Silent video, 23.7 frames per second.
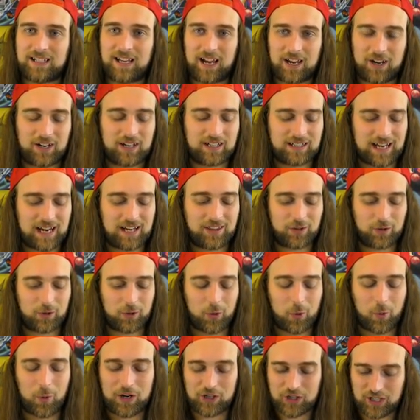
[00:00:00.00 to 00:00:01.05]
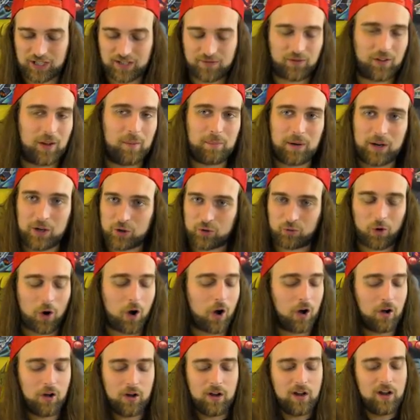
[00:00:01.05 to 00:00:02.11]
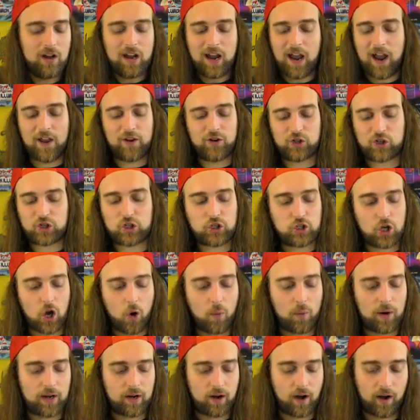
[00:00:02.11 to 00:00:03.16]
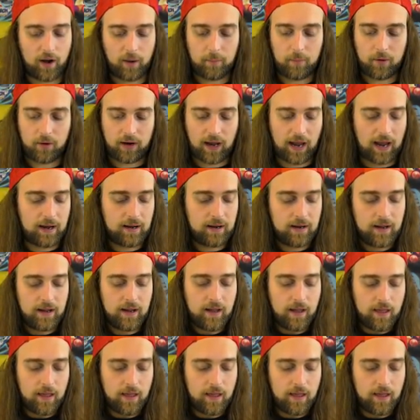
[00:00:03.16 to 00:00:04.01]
Yeah, you can take their Dekoichis, flip it, draw, and just go in on them, okay?